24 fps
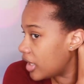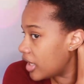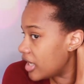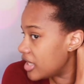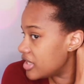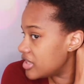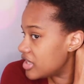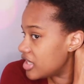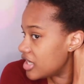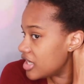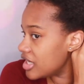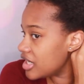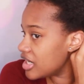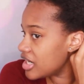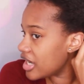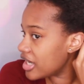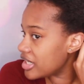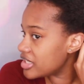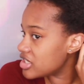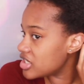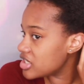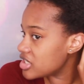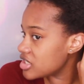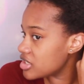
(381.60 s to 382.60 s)
And then
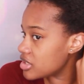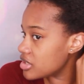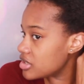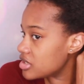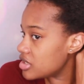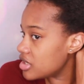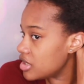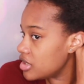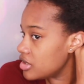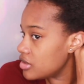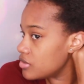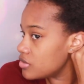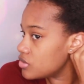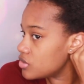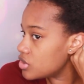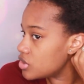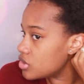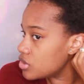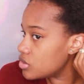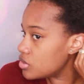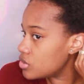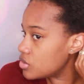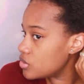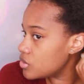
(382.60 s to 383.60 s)
I just continue
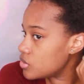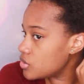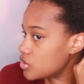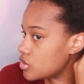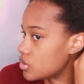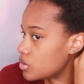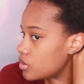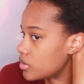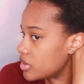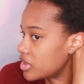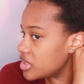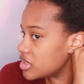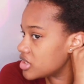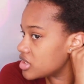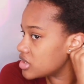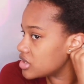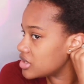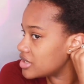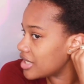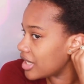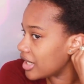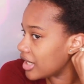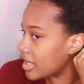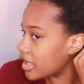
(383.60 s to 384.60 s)
to
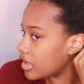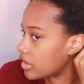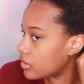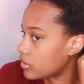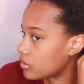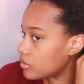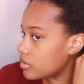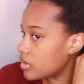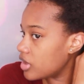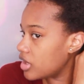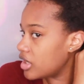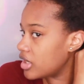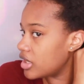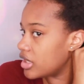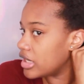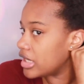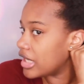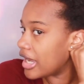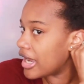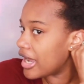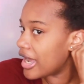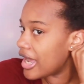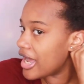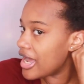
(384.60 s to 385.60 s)
twist down.
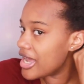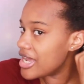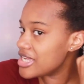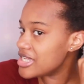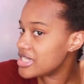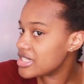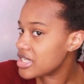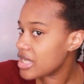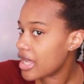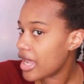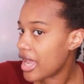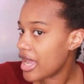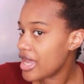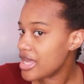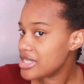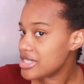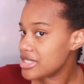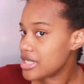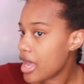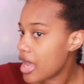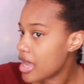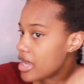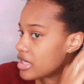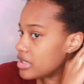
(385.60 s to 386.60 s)
Now as
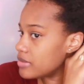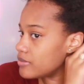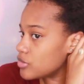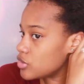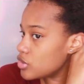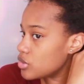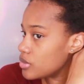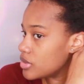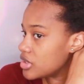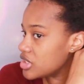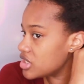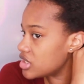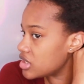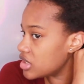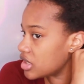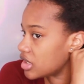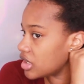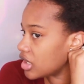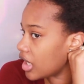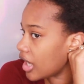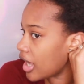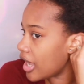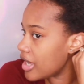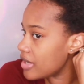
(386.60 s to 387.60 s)
I am
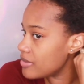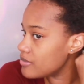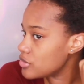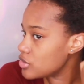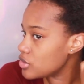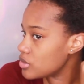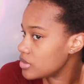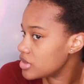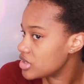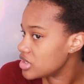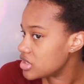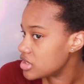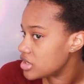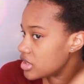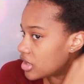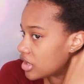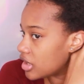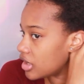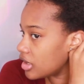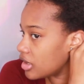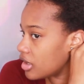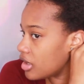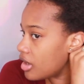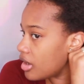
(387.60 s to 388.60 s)
twisting, I'm
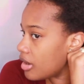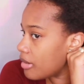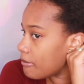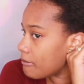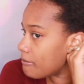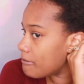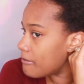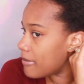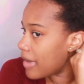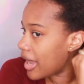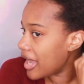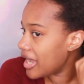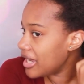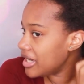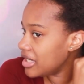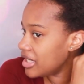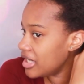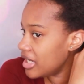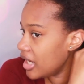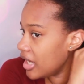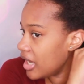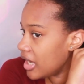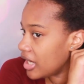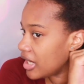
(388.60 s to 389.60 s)
twisting my
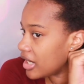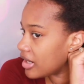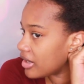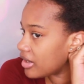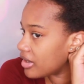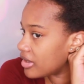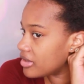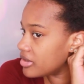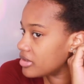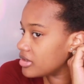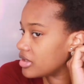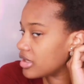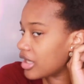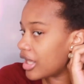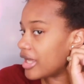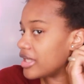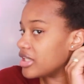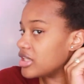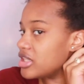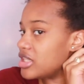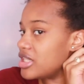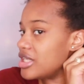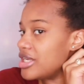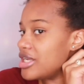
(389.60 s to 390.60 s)
hair,
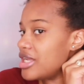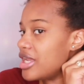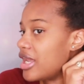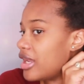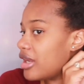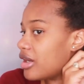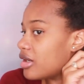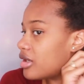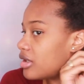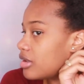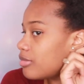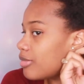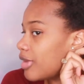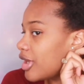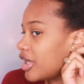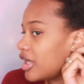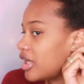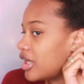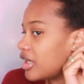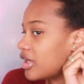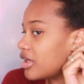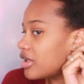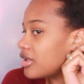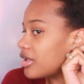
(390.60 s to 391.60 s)
like the hair in my
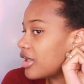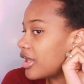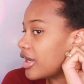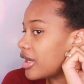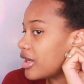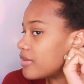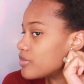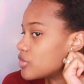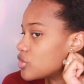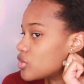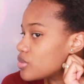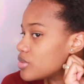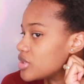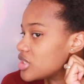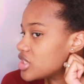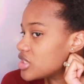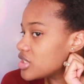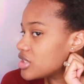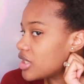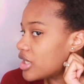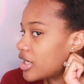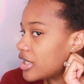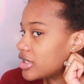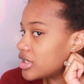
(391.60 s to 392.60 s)
hand, like I'm
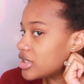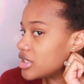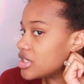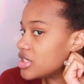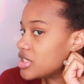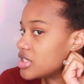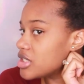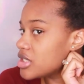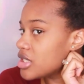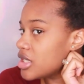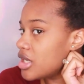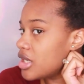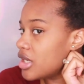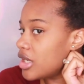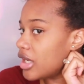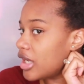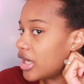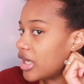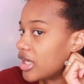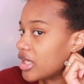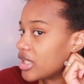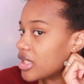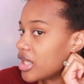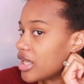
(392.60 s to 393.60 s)
twisting like this
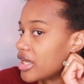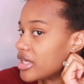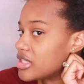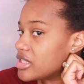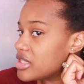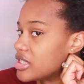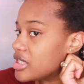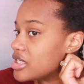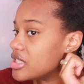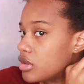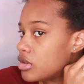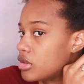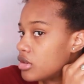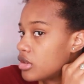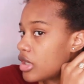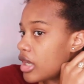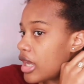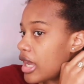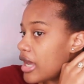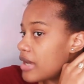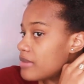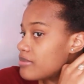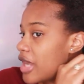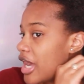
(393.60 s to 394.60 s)
and like this.
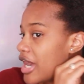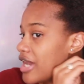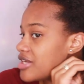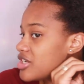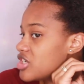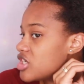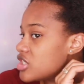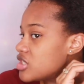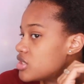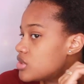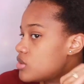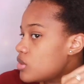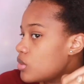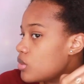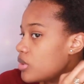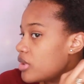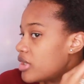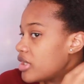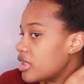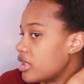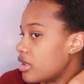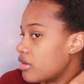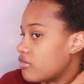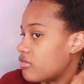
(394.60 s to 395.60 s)
I'm not just
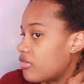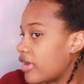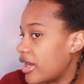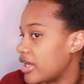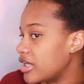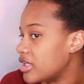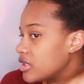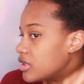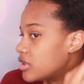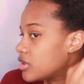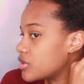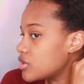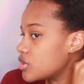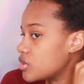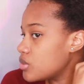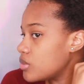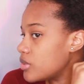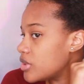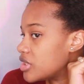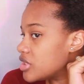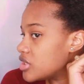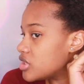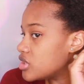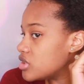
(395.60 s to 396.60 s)
doing a regular
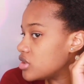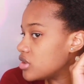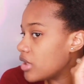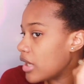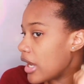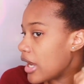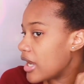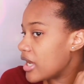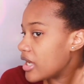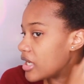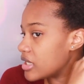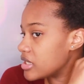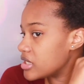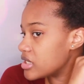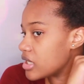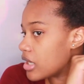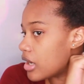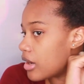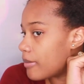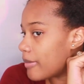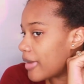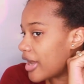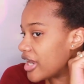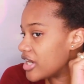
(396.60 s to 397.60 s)
twist, you guys.
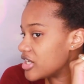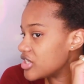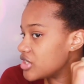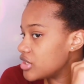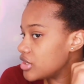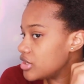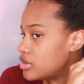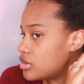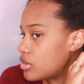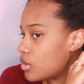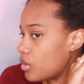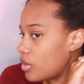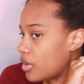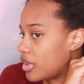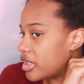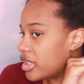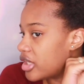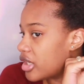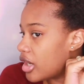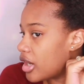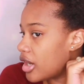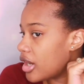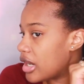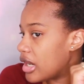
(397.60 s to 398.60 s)
I'm actually
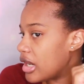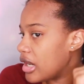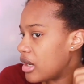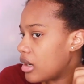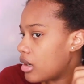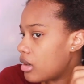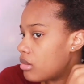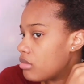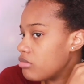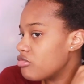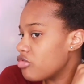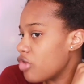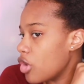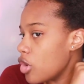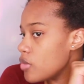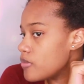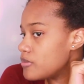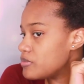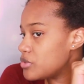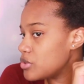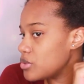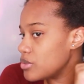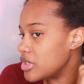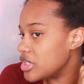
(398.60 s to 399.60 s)
doing a
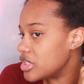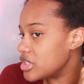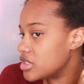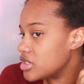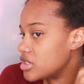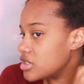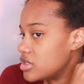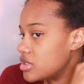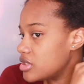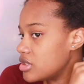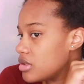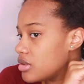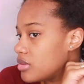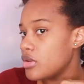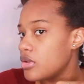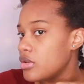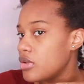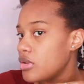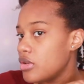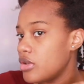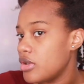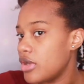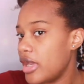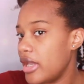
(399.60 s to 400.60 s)
rope twist.
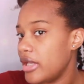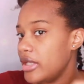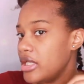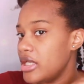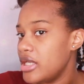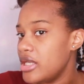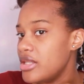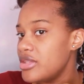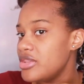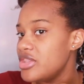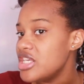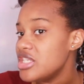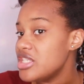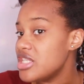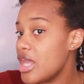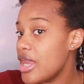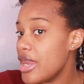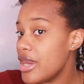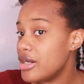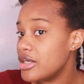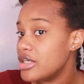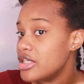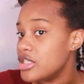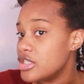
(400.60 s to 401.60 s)
And this
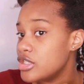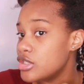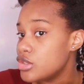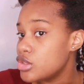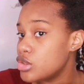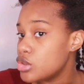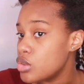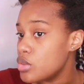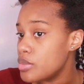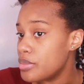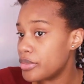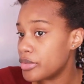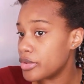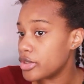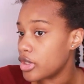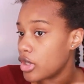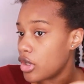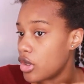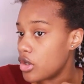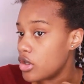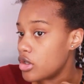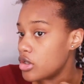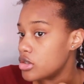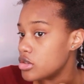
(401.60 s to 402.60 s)
hair is super
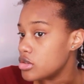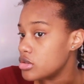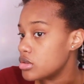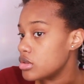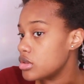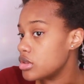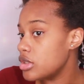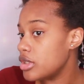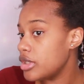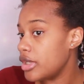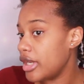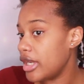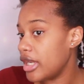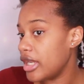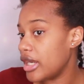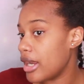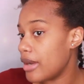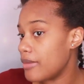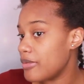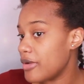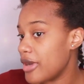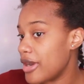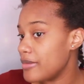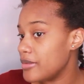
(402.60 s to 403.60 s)
long, and
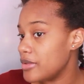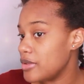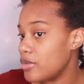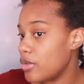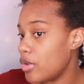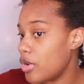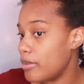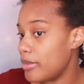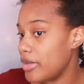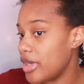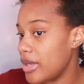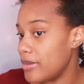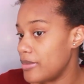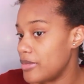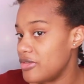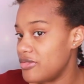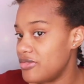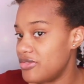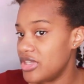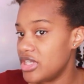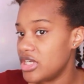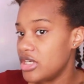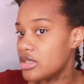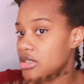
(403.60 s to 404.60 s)
I probably won't be able to
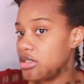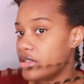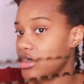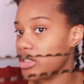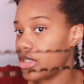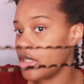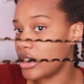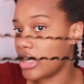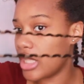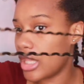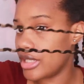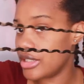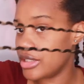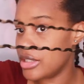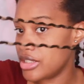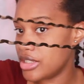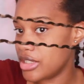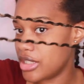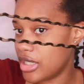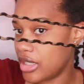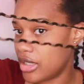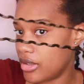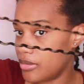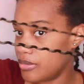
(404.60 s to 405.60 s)
fit it. Look
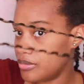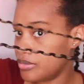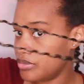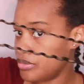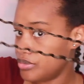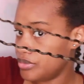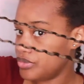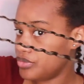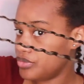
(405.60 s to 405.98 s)
at that.